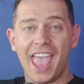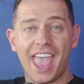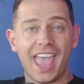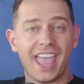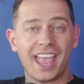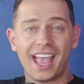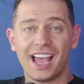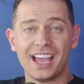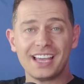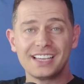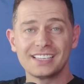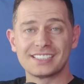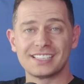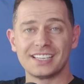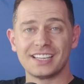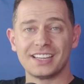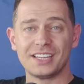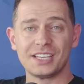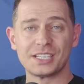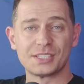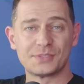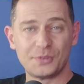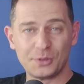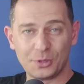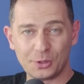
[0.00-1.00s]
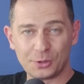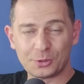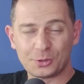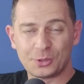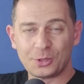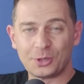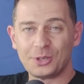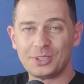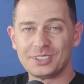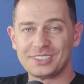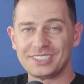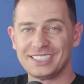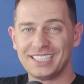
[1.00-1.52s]
Hey guys, in this video
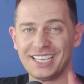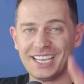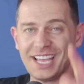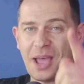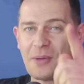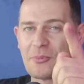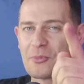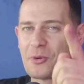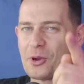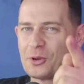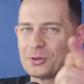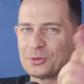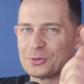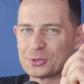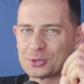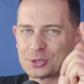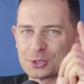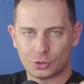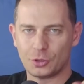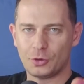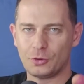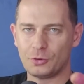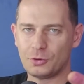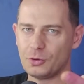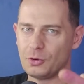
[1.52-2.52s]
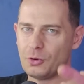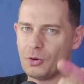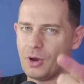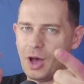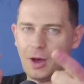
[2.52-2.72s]
tutorial today I'm going to show you